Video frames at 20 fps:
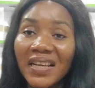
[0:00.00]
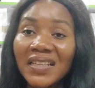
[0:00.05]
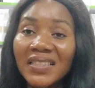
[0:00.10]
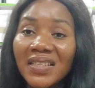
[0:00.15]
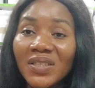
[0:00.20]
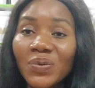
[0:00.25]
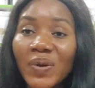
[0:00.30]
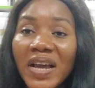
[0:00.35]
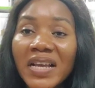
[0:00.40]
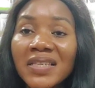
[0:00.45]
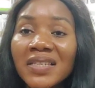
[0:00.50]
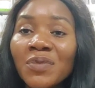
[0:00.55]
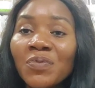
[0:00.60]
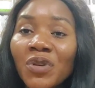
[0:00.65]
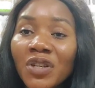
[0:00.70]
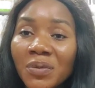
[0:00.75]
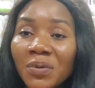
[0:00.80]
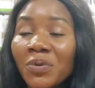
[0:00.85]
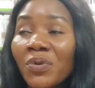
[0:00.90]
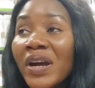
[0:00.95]
That is why you see
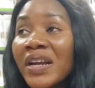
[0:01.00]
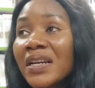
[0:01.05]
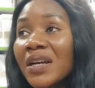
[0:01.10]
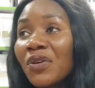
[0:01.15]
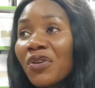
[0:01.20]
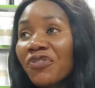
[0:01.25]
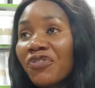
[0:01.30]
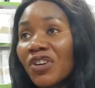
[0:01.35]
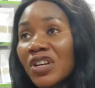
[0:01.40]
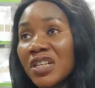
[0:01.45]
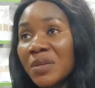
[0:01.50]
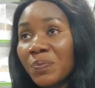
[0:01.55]
most people, when they go for